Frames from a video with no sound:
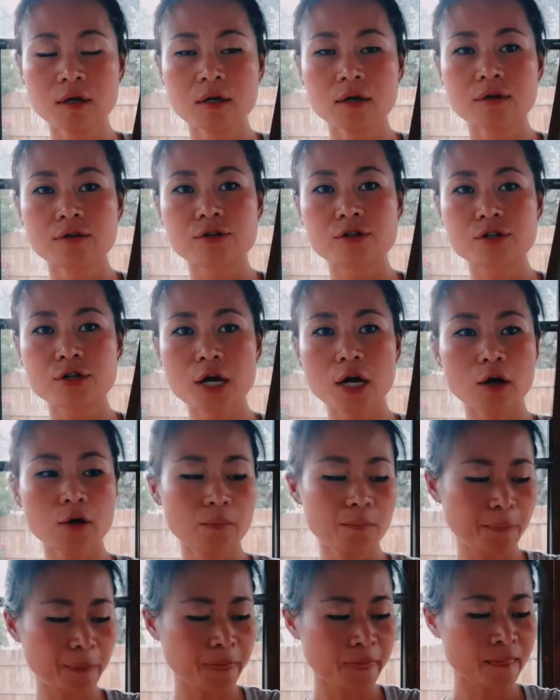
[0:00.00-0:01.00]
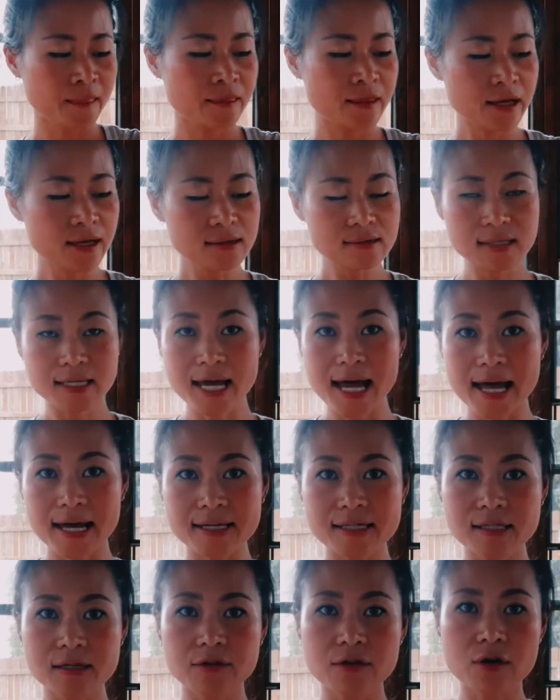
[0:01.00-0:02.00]
So these guys,
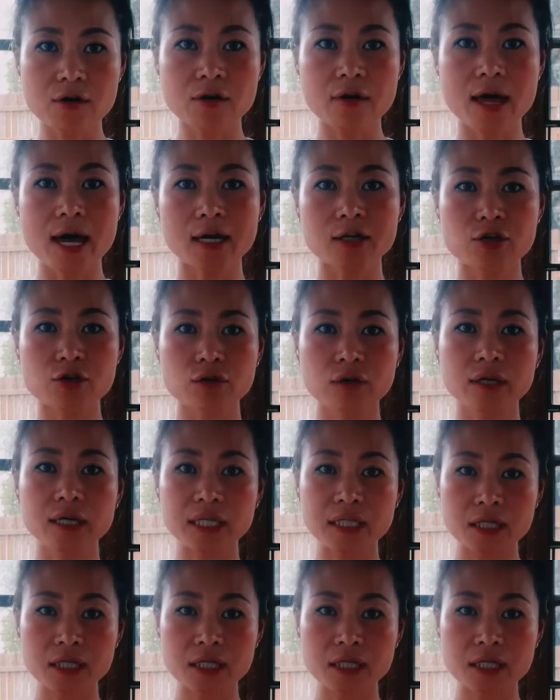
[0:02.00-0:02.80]
they're naturally